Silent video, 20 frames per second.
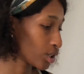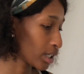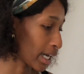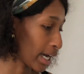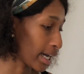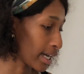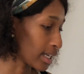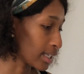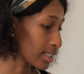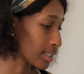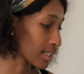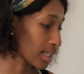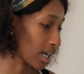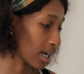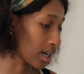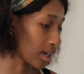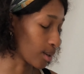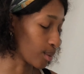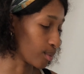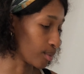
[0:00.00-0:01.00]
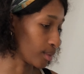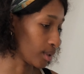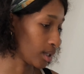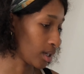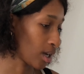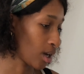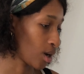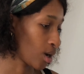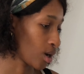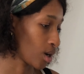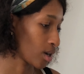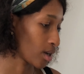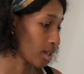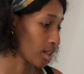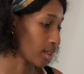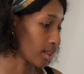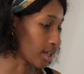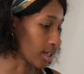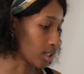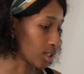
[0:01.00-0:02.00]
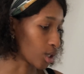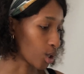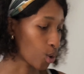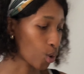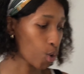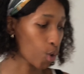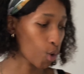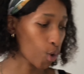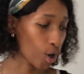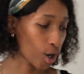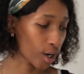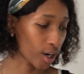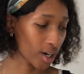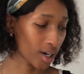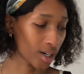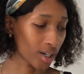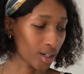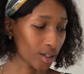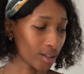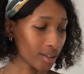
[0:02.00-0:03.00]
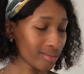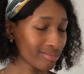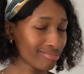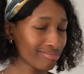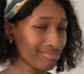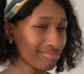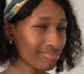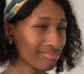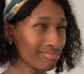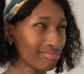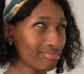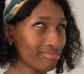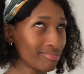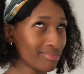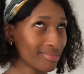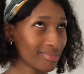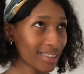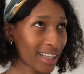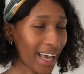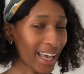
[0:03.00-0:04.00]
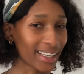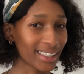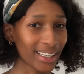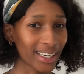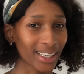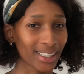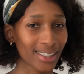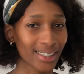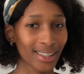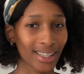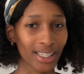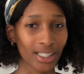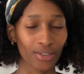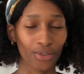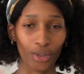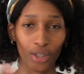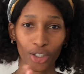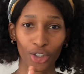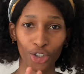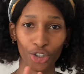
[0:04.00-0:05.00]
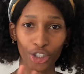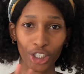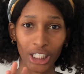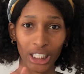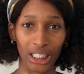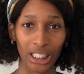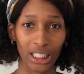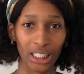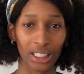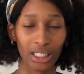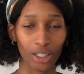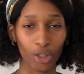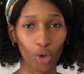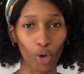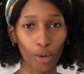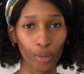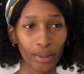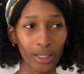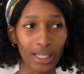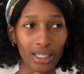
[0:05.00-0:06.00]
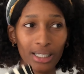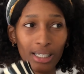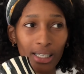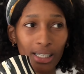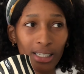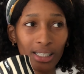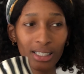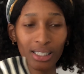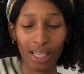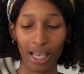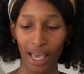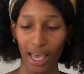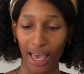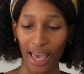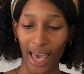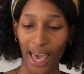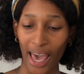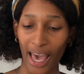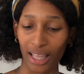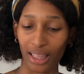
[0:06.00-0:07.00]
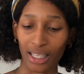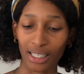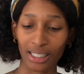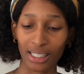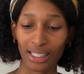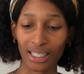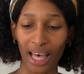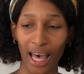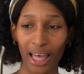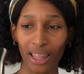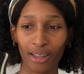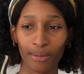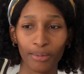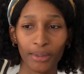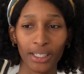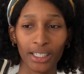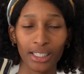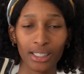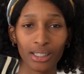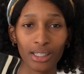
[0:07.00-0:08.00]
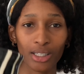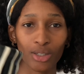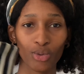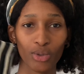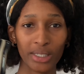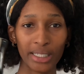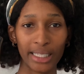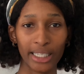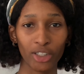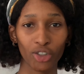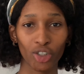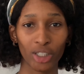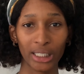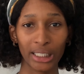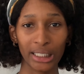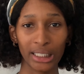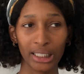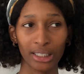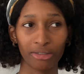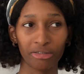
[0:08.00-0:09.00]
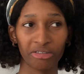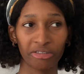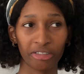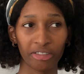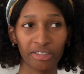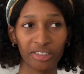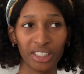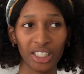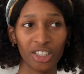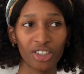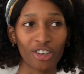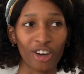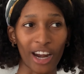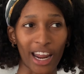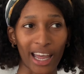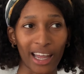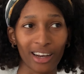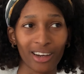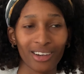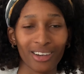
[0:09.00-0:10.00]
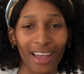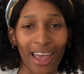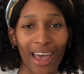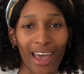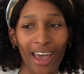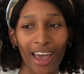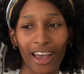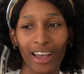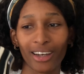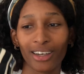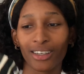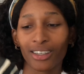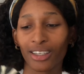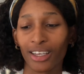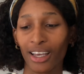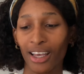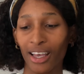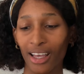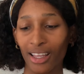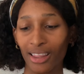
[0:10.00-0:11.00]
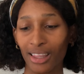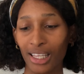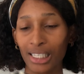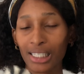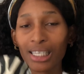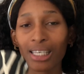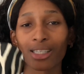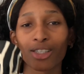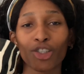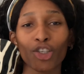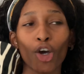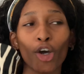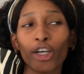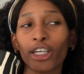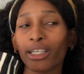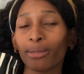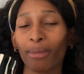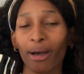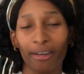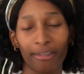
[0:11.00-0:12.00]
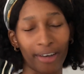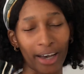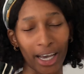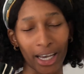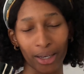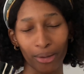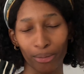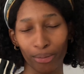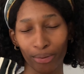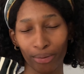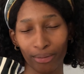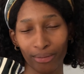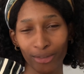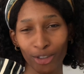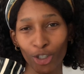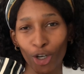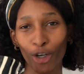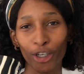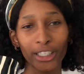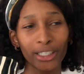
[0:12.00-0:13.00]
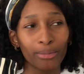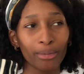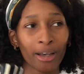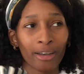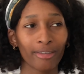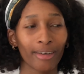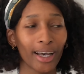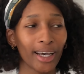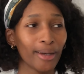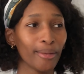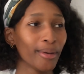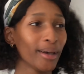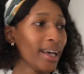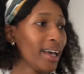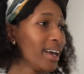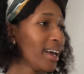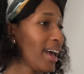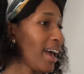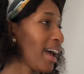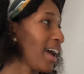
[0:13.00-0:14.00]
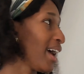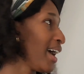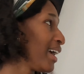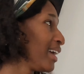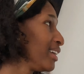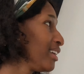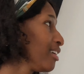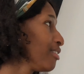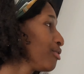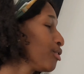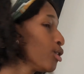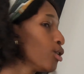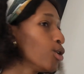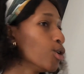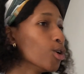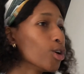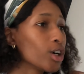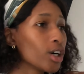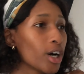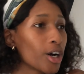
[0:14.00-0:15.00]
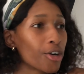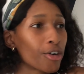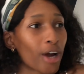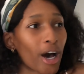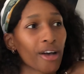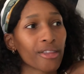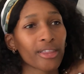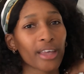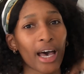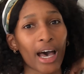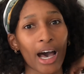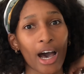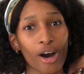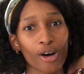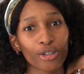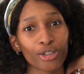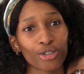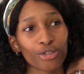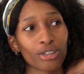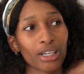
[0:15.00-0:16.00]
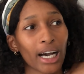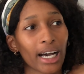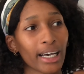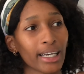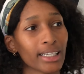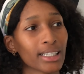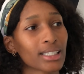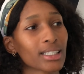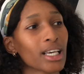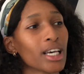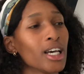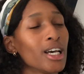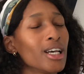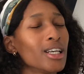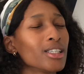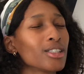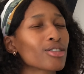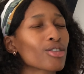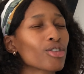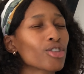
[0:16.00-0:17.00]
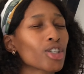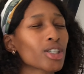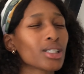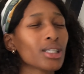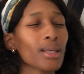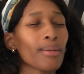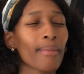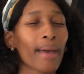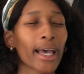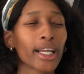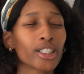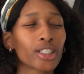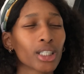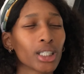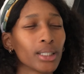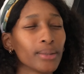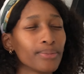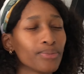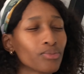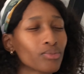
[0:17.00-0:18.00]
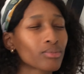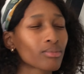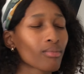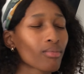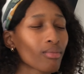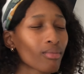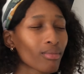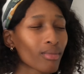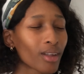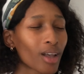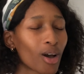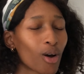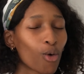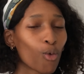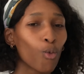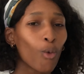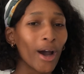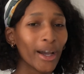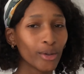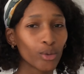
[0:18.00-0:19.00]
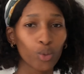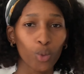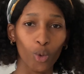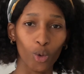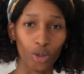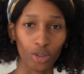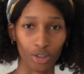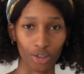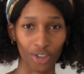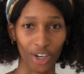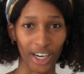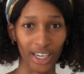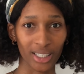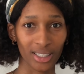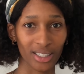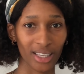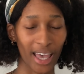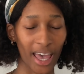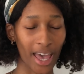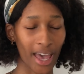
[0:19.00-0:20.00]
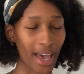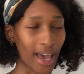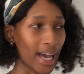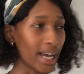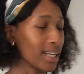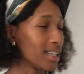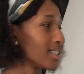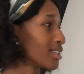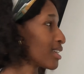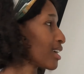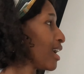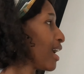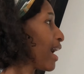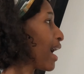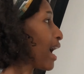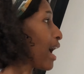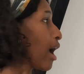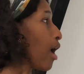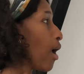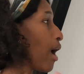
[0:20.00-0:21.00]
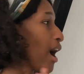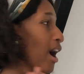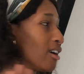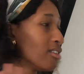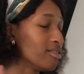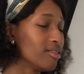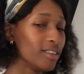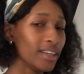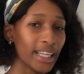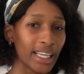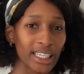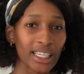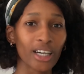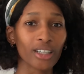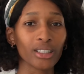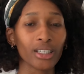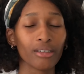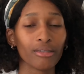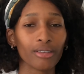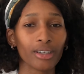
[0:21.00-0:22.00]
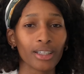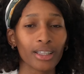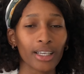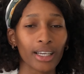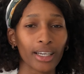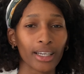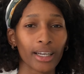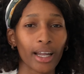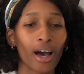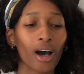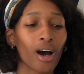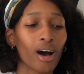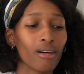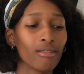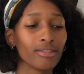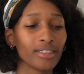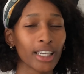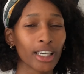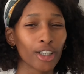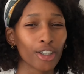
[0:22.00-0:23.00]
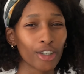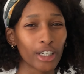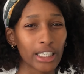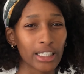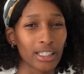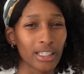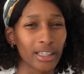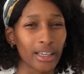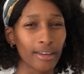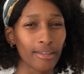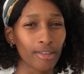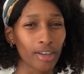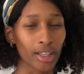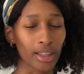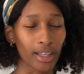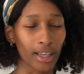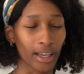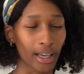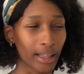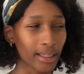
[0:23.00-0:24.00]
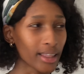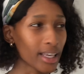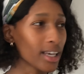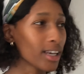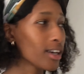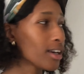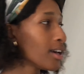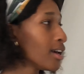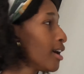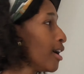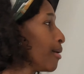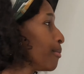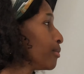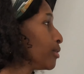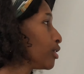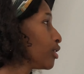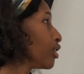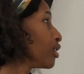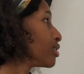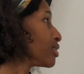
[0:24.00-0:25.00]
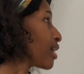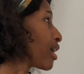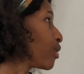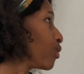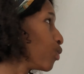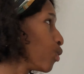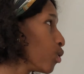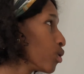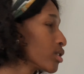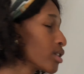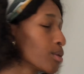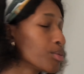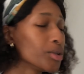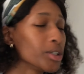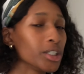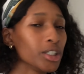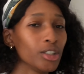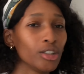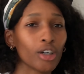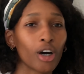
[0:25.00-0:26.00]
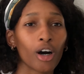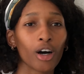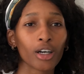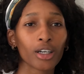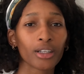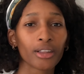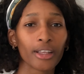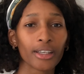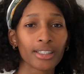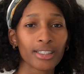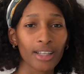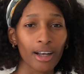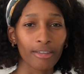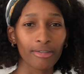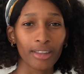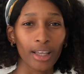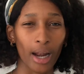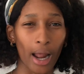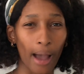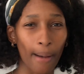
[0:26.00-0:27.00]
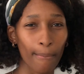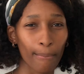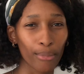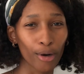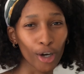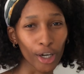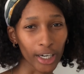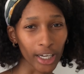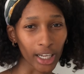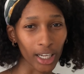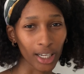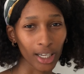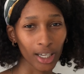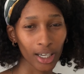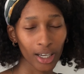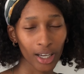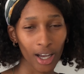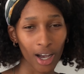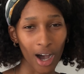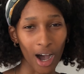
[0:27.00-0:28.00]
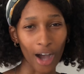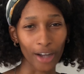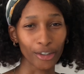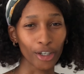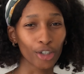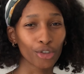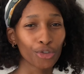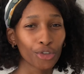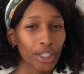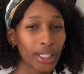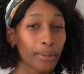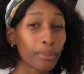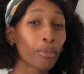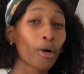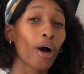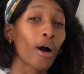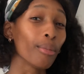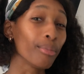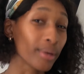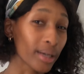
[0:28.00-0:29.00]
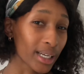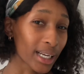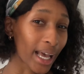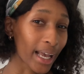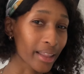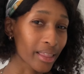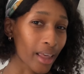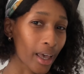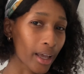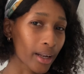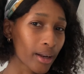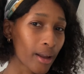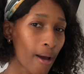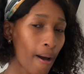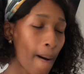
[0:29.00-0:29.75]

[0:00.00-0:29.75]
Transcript: you guys um, the decor, I guess, things for the tree, decor pieces. And this is the other piece. This was literally 15 Rand and this is totally my vibe, totally my vibe. And if you look around the house, you guys, so just imagine white walls, right? And how I've laid out everything and how I've decorated everything. I think because our walls are pretty dark, the stuff that I'm putting are not really popping like that.